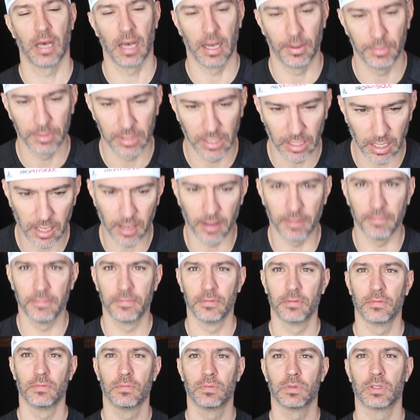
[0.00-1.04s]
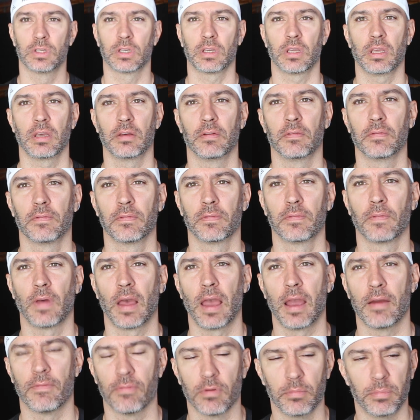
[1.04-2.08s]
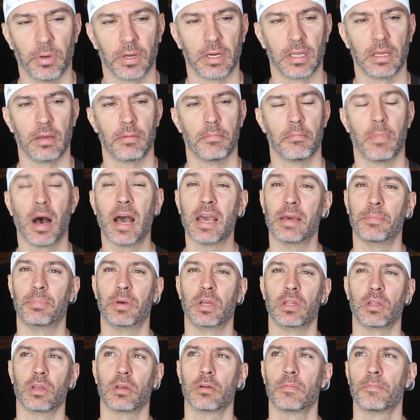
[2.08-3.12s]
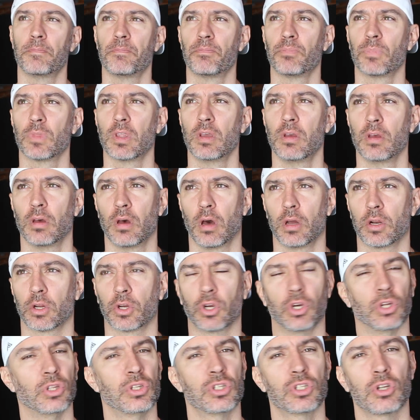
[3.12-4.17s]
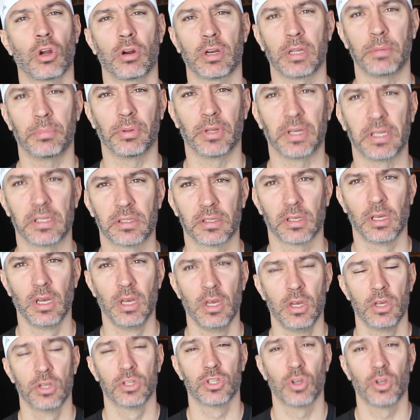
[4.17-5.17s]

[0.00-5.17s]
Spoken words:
I would love to give everybody my opinion on a good starting place.